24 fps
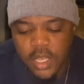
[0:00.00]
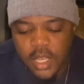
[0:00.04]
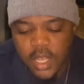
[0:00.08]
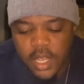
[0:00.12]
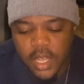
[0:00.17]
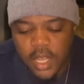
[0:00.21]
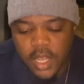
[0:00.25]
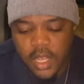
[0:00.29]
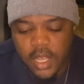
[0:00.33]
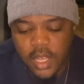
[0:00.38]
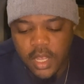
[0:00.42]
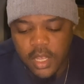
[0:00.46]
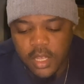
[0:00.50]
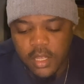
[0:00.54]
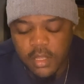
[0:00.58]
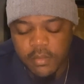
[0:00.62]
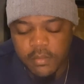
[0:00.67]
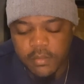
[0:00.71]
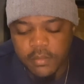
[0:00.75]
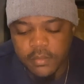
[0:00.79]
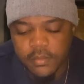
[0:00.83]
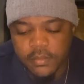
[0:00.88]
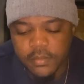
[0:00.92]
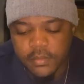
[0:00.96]
$50
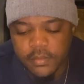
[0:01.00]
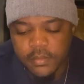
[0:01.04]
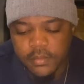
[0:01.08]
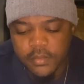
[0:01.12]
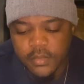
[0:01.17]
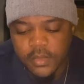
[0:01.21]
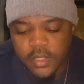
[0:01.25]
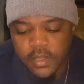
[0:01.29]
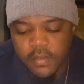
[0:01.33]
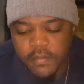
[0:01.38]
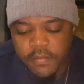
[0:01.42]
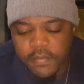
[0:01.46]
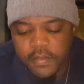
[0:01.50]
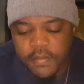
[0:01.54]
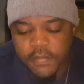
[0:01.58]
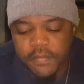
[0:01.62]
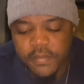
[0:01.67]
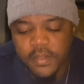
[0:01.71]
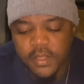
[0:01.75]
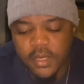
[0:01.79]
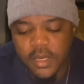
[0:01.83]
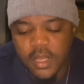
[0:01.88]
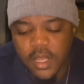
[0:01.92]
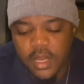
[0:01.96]

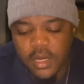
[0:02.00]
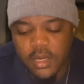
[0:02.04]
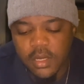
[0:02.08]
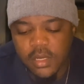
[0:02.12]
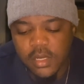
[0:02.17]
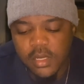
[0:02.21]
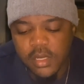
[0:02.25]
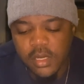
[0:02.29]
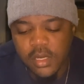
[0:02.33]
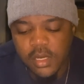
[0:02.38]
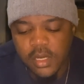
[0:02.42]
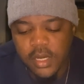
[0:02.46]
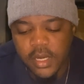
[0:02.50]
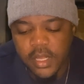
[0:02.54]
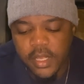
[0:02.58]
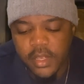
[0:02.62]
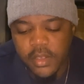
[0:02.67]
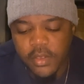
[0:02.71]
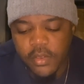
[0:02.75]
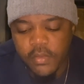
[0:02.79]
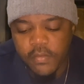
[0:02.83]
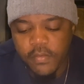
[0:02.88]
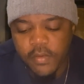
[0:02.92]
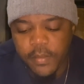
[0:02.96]

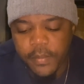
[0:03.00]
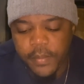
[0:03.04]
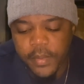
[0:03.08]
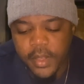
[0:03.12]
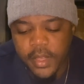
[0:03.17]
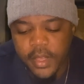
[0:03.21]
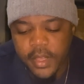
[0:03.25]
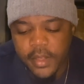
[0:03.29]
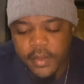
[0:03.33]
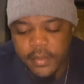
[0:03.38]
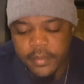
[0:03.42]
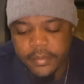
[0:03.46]
layover pay,